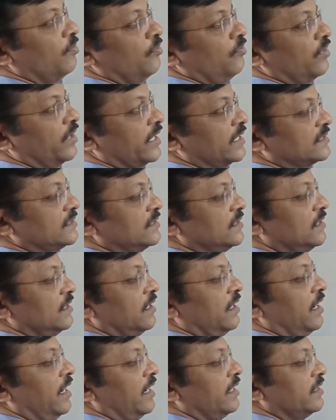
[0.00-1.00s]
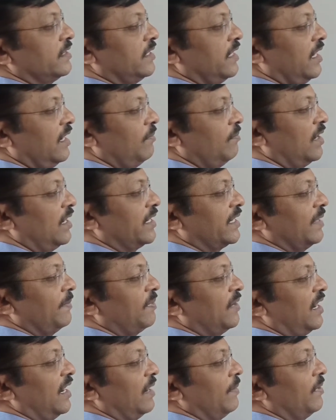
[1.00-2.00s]
root x, and then
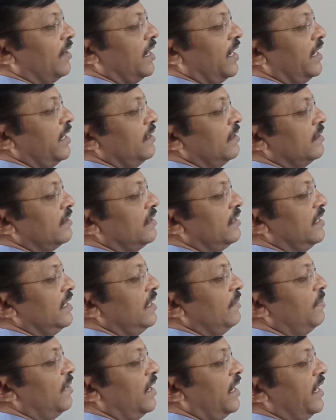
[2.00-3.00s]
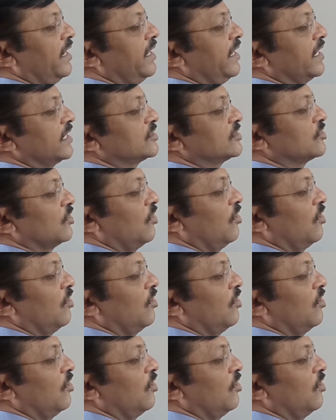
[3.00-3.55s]
multiplied by d by dx